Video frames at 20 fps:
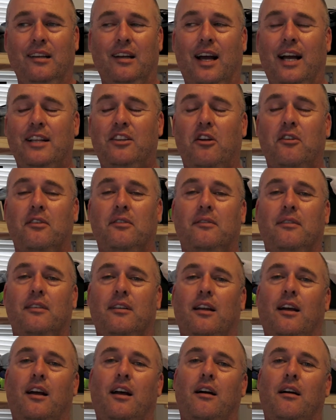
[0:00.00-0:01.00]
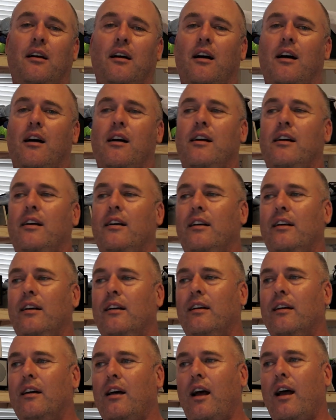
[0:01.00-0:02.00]

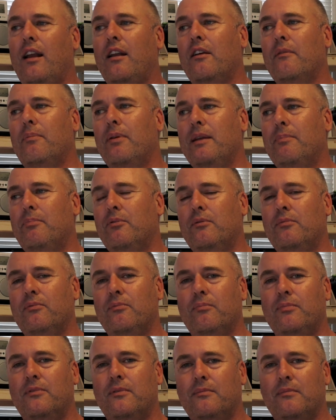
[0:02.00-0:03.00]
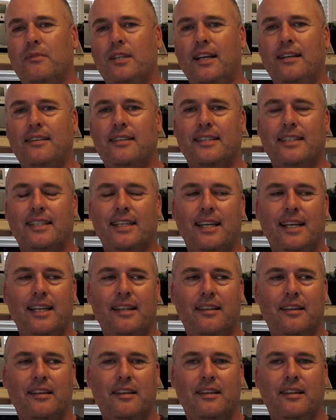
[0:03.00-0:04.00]
I know people tend to say
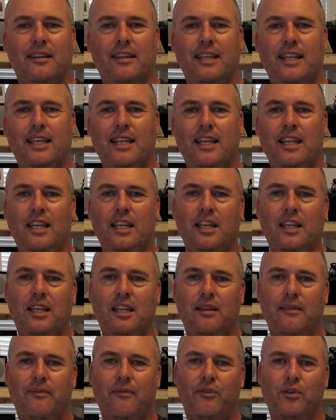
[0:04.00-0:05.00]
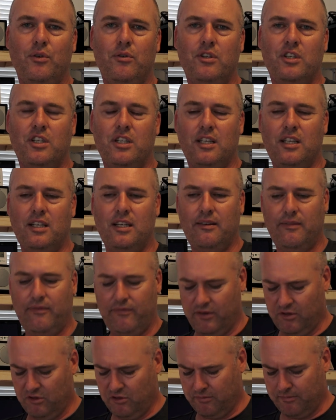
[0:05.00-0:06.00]
that the
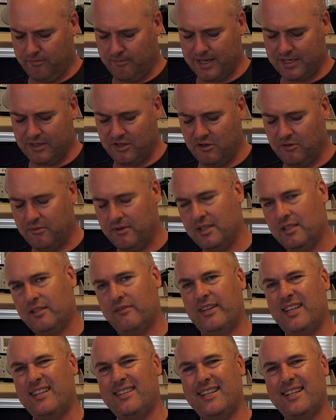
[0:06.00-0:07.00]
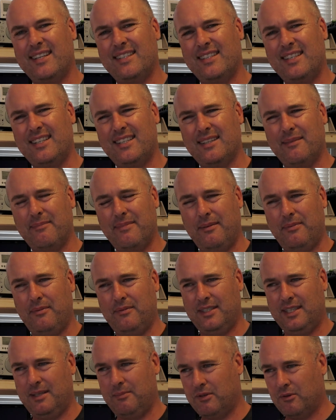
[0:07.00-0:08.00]
Fujifilm menu is fantastic. Some people
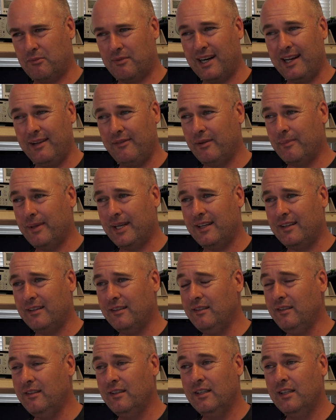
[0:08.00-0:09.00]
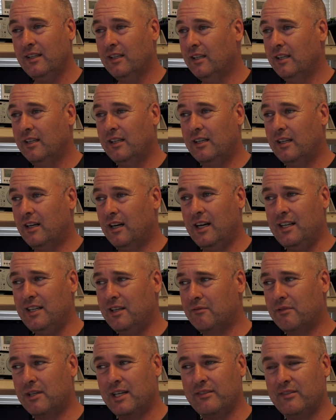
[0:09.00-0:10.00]
seem to rave about it. I
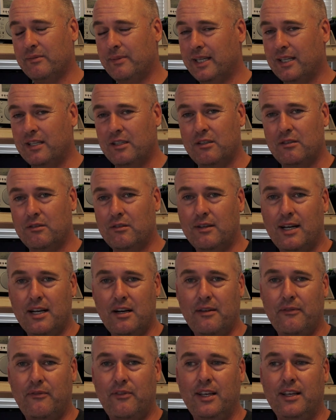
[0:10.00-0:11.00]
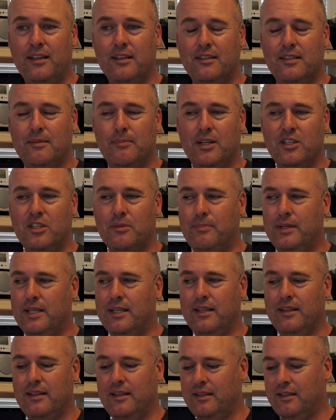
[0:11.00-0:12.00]
don't rave about it at all. I don't think it's much
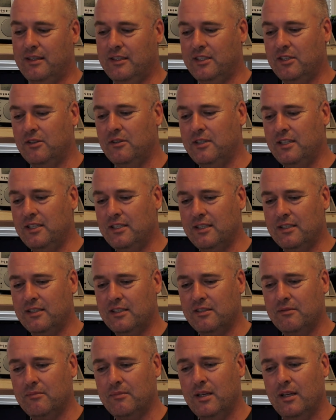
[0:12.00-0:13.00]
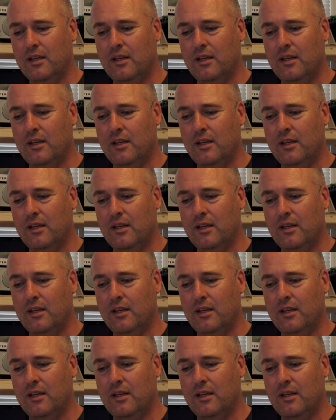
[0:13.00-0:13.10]
better than the Sony system.